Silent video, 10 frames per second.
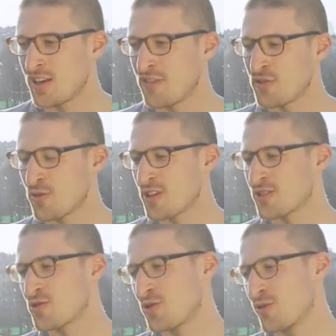If you want
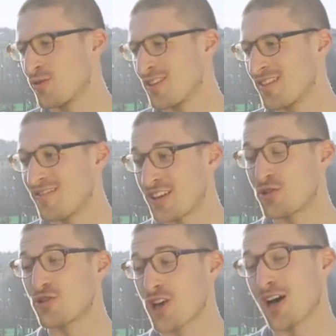to invent
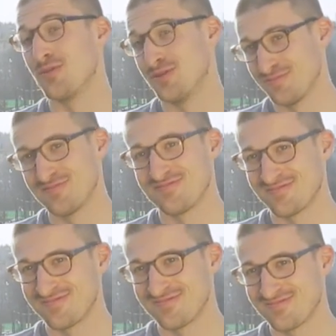your job
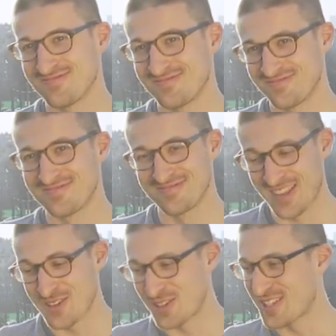
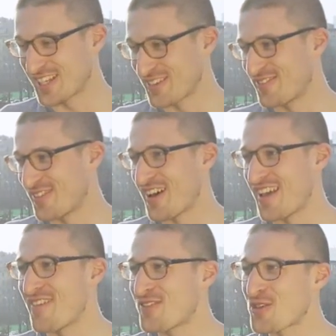and you're sick of
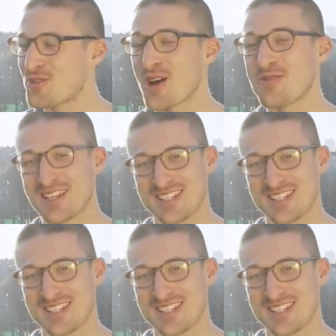every other job that